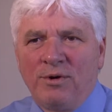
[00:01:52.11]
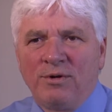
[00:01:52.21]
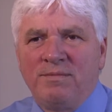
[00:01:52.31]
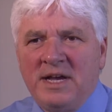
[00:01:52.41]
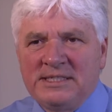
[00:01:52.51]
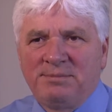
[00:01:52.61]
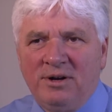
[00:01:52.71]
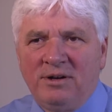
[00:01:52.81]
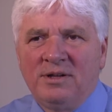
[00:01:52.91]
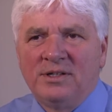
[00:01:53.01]
word
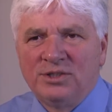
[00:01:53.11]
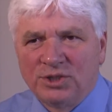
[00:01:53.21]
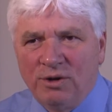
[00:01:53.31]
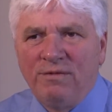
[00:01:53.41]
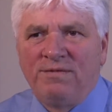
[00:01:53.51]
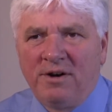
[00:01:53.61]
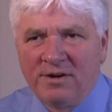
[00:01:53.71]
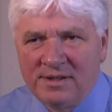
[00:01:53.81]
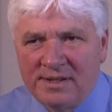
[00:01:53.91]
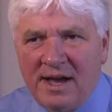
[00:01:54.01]
baseball so
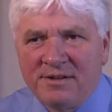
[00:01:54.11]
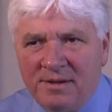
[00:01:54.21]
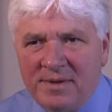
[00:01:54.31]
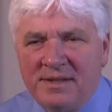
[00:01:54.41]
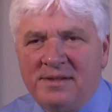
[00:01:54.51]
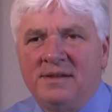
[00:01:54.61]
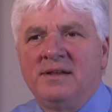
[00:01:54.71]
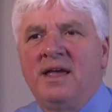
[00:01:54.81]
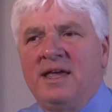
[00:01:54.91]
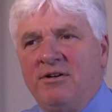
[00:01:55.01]
far documented
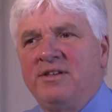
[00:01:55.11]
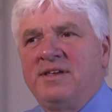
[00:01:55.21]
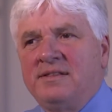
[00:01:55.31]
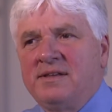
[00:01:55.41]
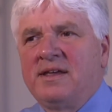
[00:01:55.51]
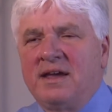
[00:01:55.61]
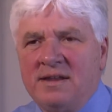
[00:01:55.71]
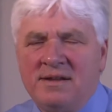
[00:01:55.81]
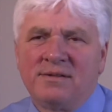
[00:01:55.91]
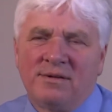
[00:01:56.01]
and
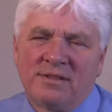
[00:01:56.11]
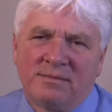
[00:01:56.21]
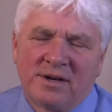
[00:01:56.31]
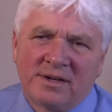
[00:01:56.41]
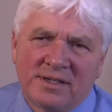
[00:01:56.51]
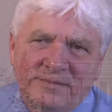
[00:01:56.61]
authenticated in North America.